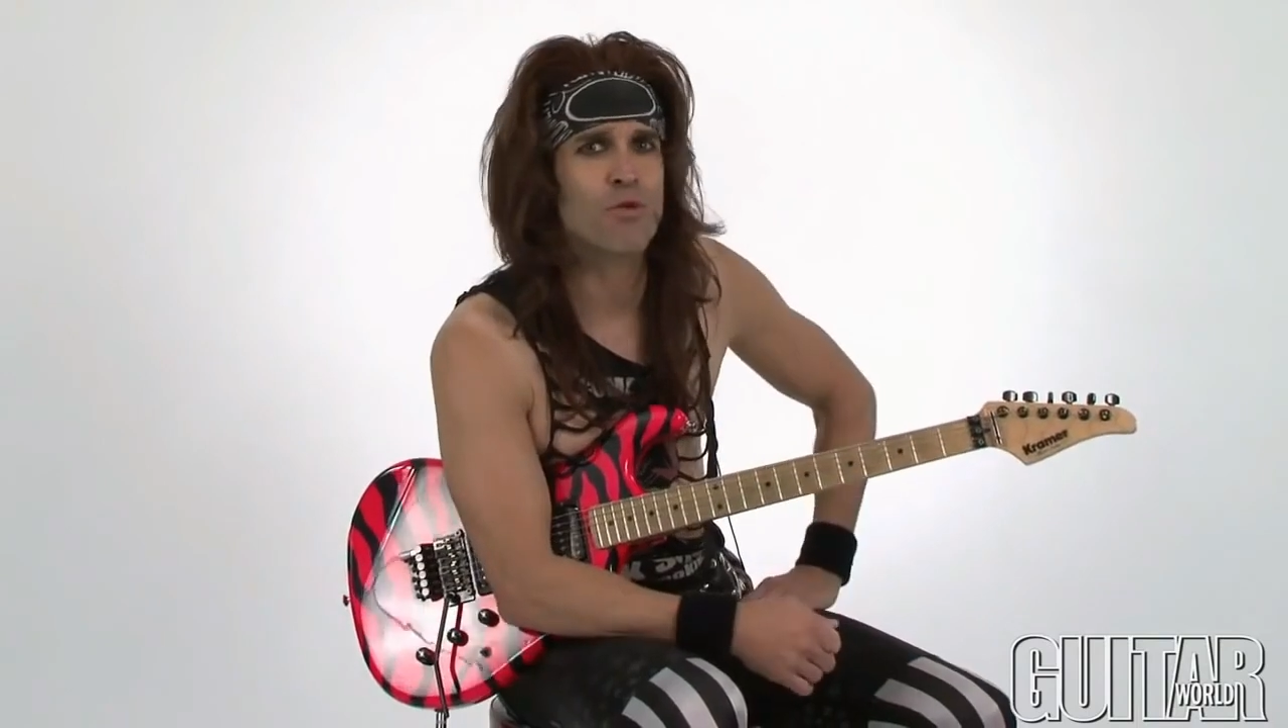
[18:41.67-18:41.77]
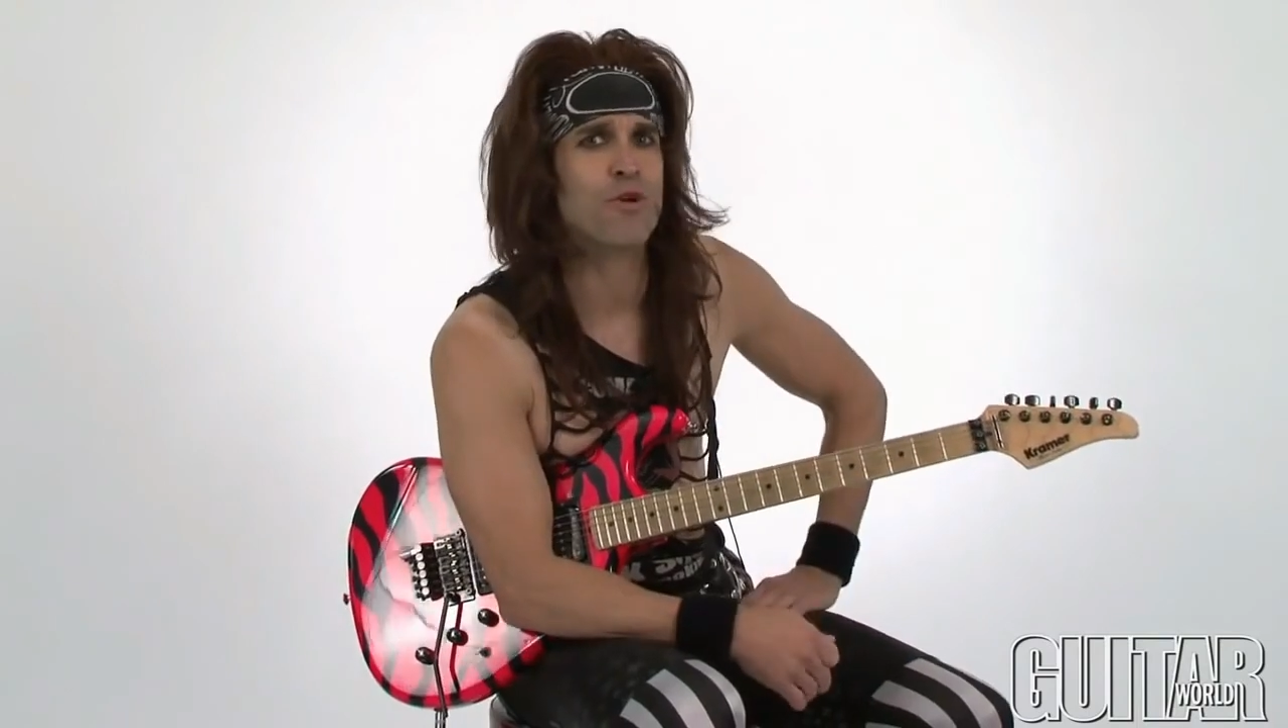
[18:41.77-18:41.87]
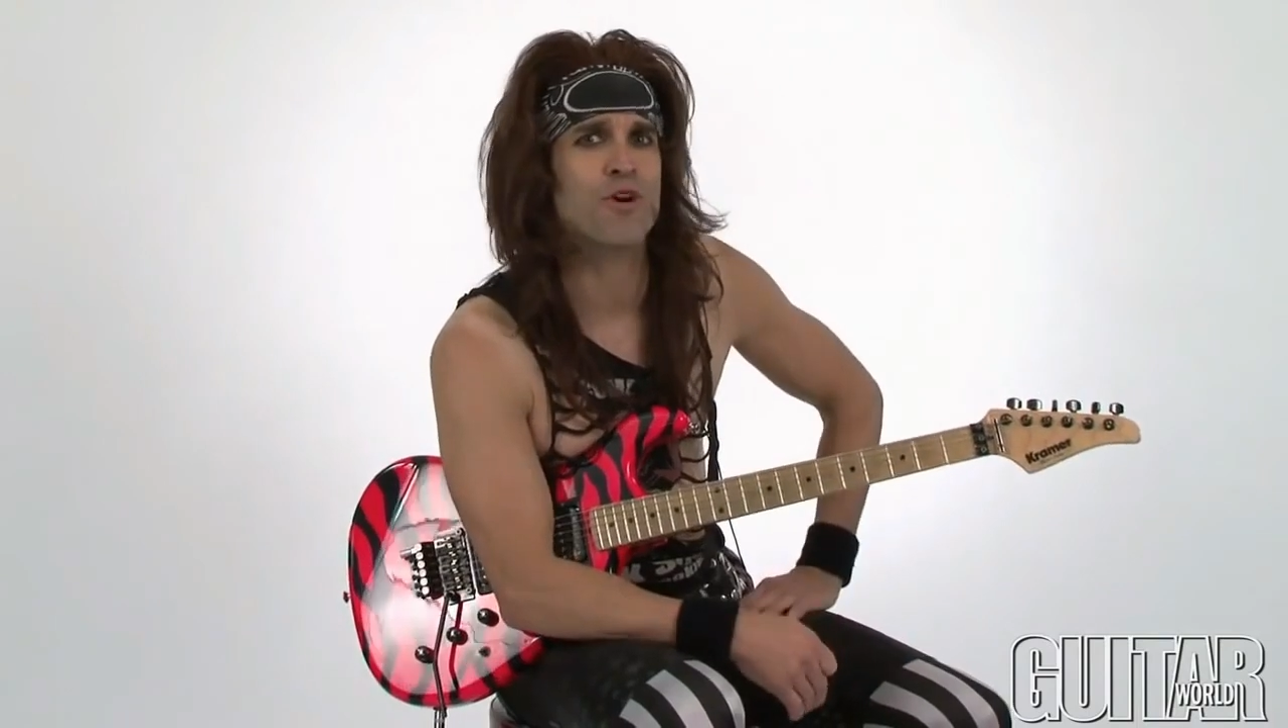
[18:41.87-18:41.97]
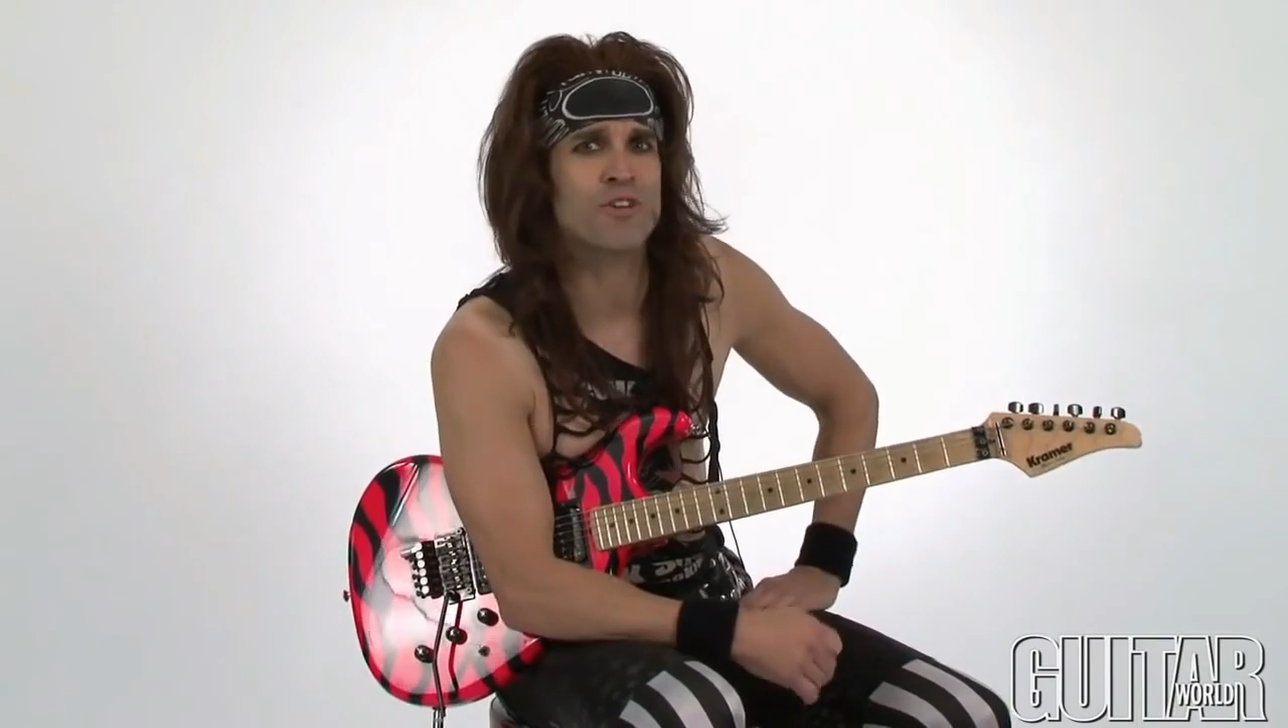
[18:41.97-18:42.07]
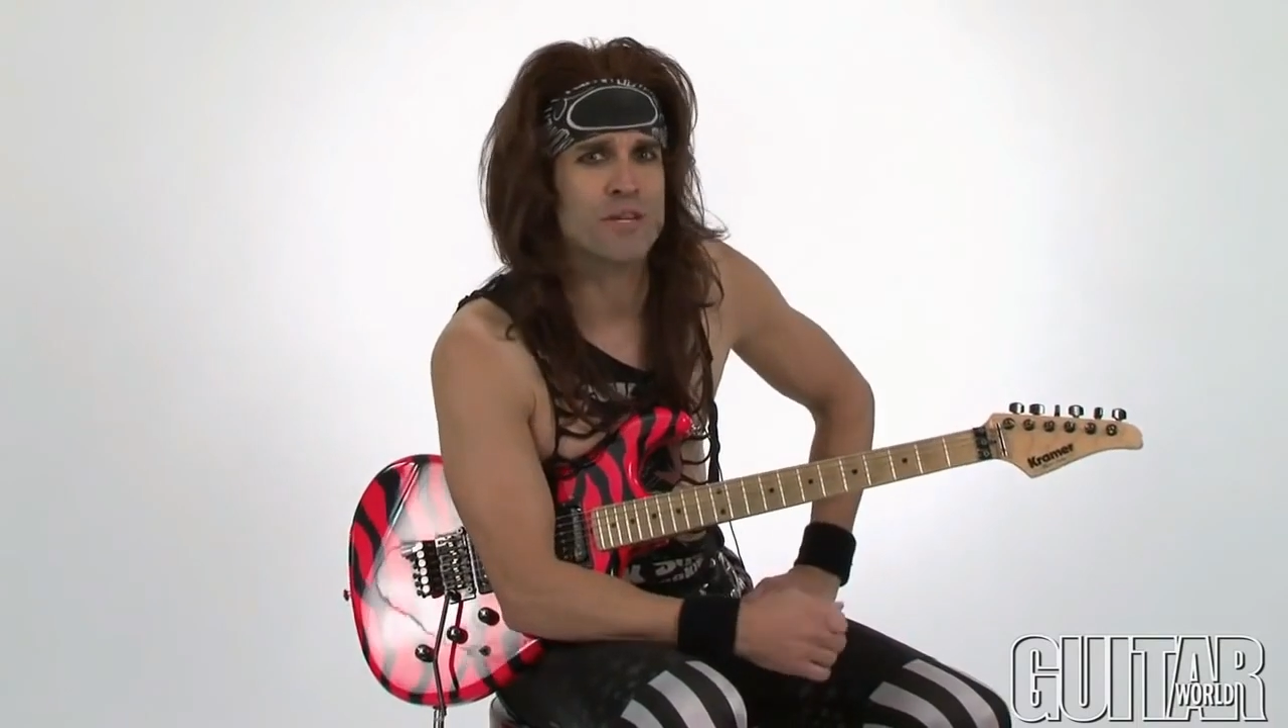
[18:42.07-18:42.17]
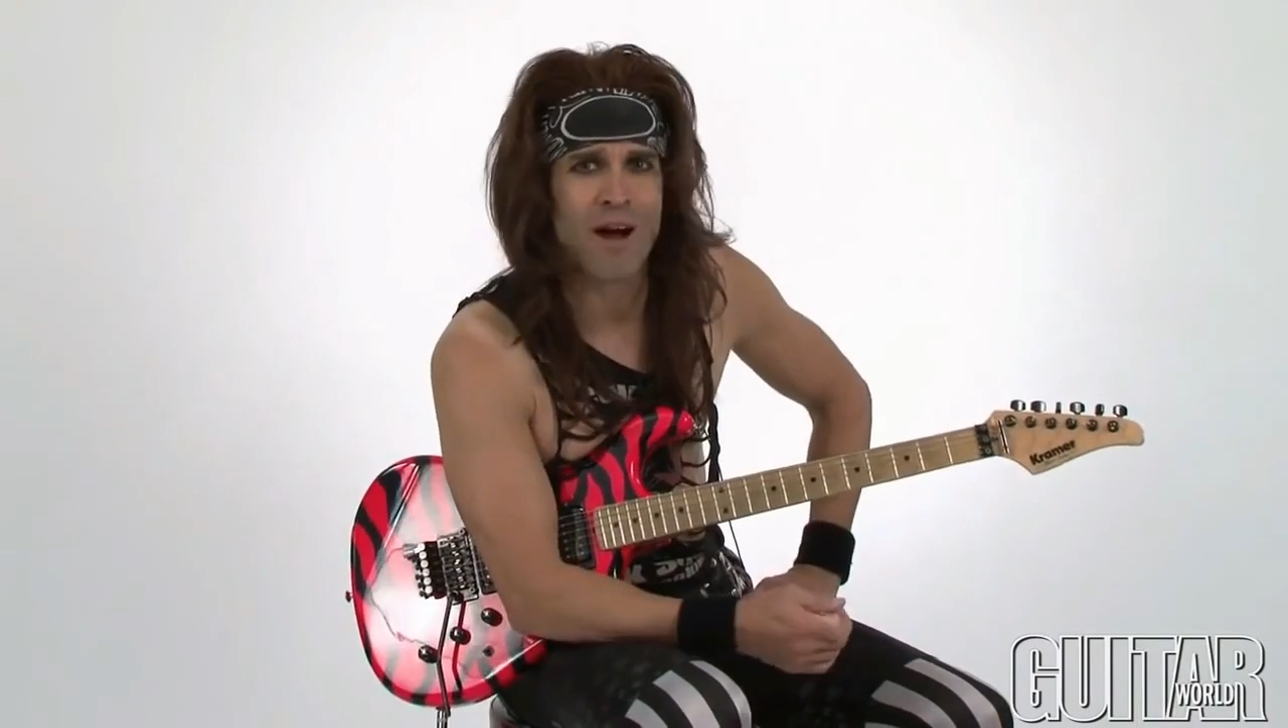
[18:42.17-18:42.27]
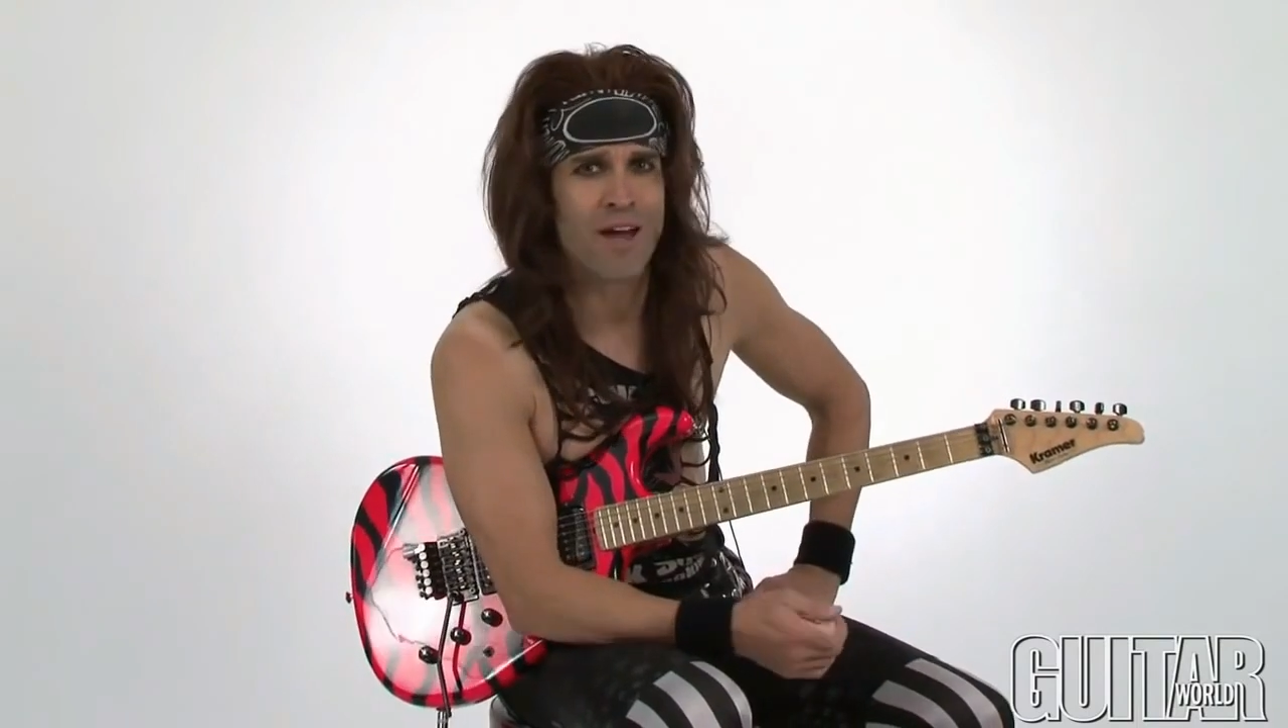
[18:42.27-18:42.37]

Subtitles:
we'll throw a D